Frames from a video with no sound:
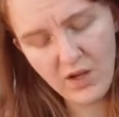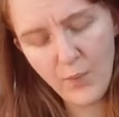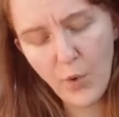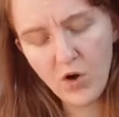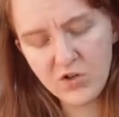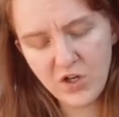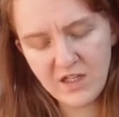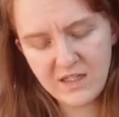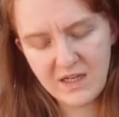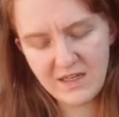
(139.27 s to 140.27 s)

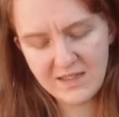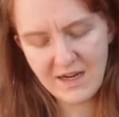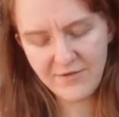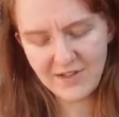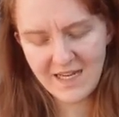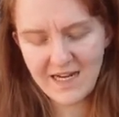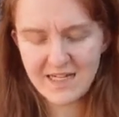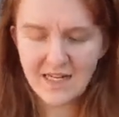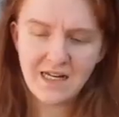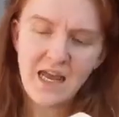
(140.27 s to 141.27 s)
apologising instead of
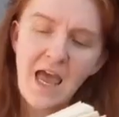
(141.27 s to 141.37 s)
attending,